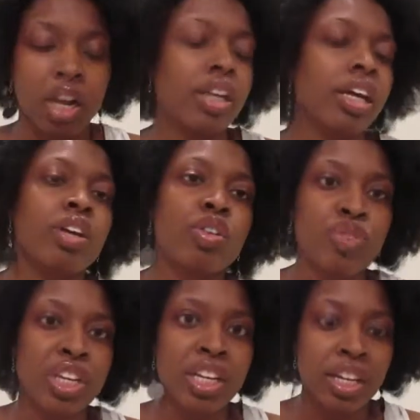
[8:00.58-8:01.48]
I can't go
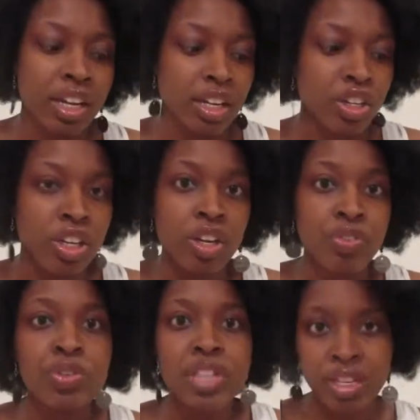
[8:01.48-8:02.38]
vegan,
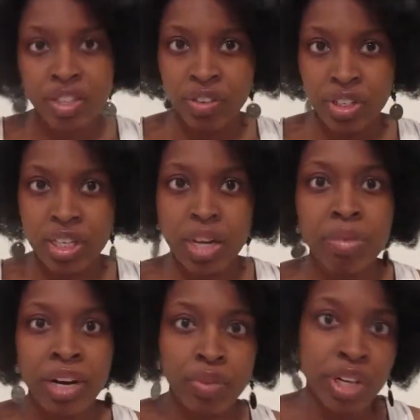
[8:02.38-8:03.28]
if you take the first step
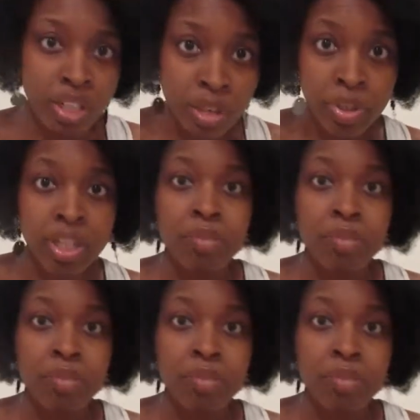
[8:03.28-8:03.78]
by reading the book,